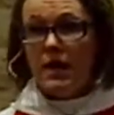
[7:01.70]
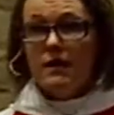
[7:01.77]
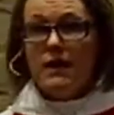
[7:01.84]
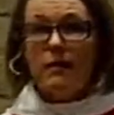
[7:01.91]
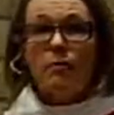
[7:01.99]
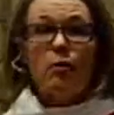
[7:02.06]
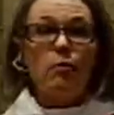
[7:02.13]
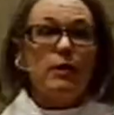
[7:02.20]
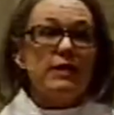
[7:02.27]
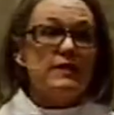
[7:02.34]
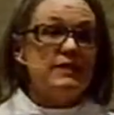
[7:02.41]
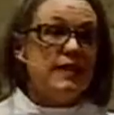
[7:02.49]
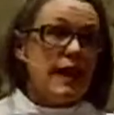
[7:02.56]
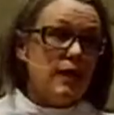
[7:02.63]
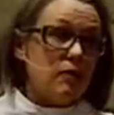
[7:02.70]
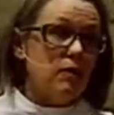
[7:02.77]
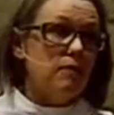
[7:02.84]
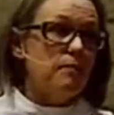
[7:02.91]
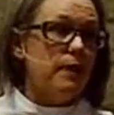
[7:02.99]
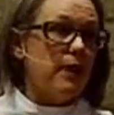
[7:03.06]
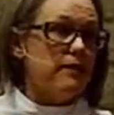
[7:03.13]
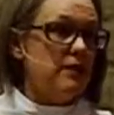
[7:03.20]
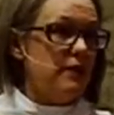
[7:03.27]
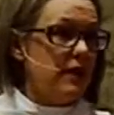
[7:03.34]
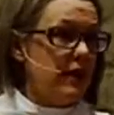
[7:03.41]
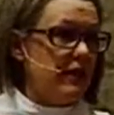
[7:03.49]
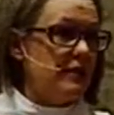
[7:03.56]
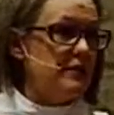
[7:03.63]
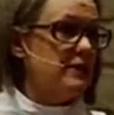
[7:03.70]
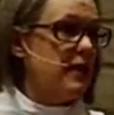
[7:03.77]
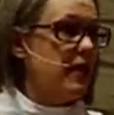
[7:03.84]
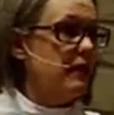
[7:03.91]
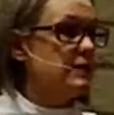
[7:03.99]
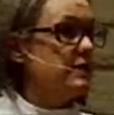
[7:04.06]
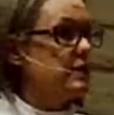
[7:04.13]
they were resettled by the United States